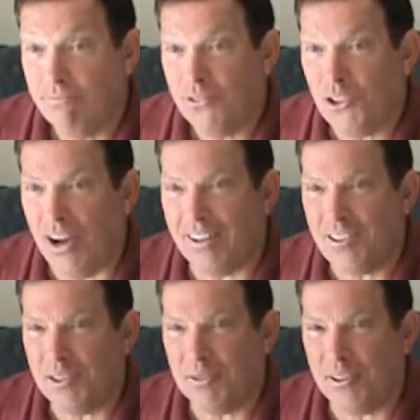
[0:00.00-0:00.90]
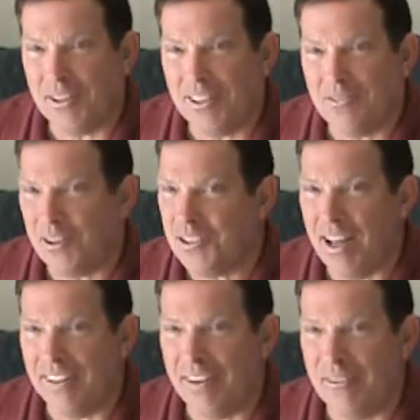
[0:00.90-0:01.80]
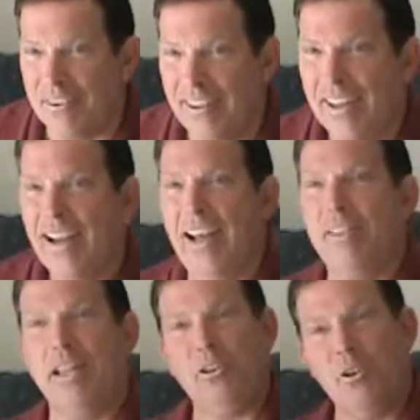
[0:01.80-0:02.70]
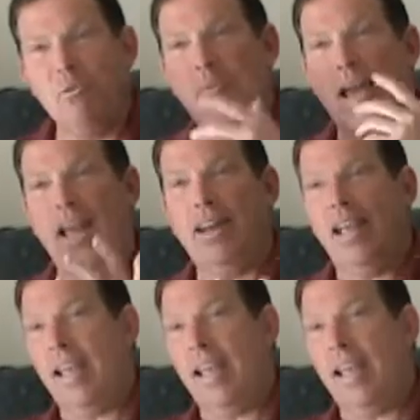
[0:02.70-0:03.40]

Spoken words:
chocolate chip cookies fresh out of the oven that you made,